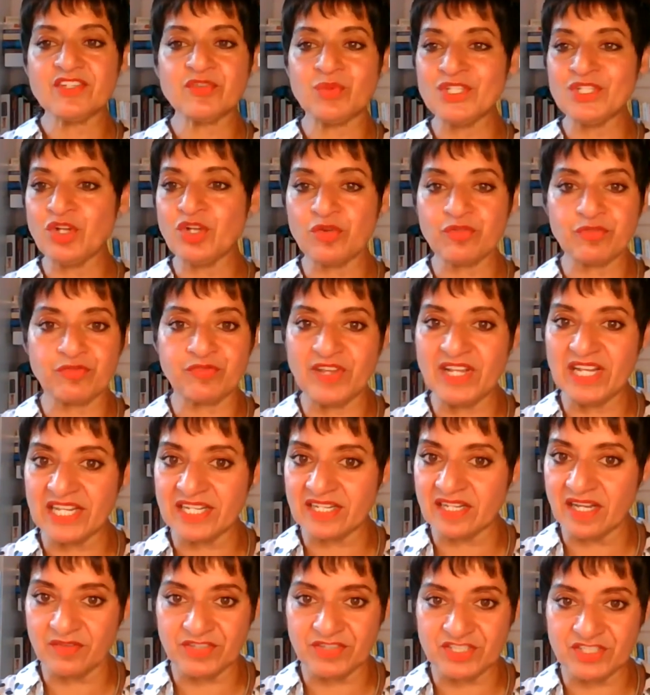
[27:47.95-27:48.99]
if we're not feeling
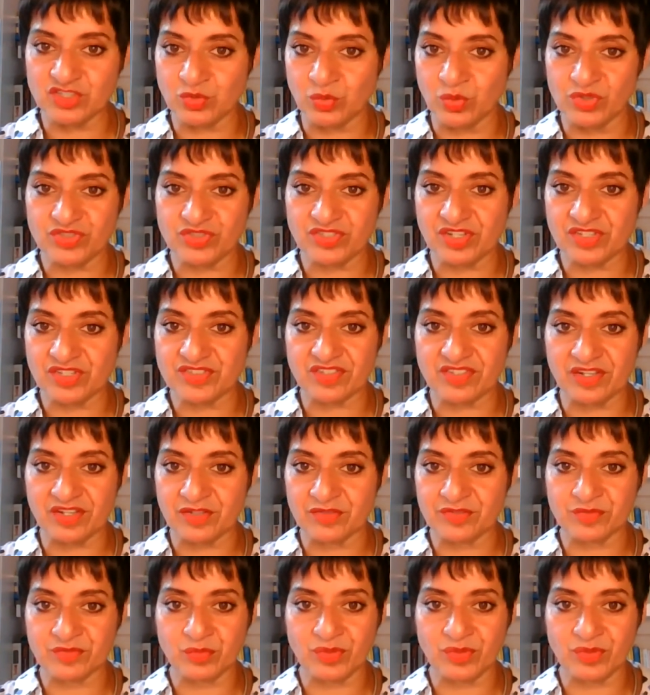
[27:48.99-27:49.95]
loving towards ourselves.